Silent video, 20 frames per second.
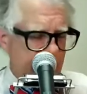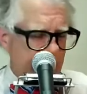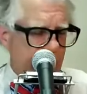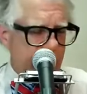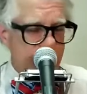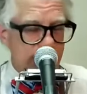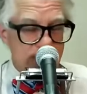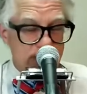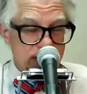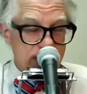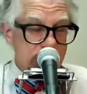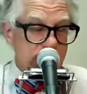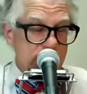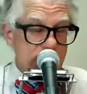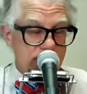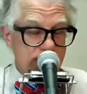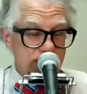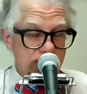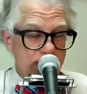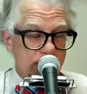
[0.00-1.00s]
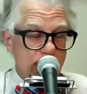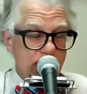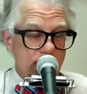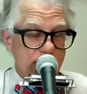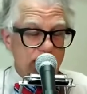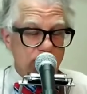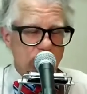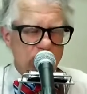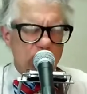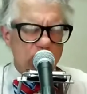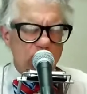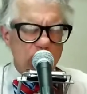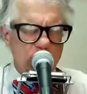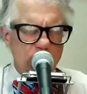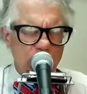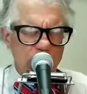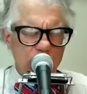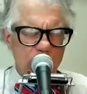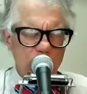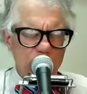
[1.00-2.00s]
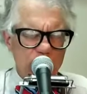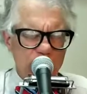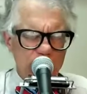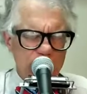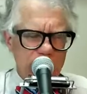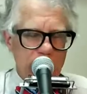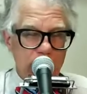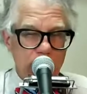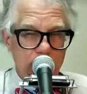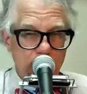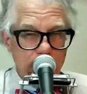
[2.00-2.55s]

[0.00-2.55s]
that Mississippi mud ooze.